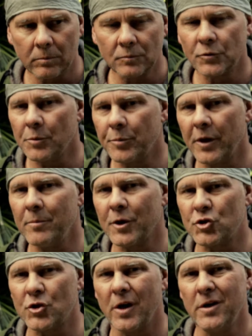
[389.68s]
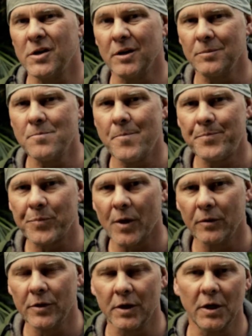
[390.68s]
They're pretty much eating
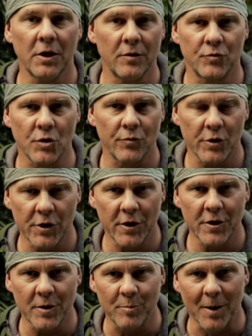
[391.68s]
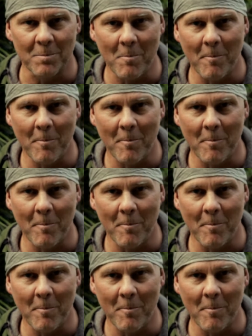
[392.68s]
the leaves of the kiekie plant.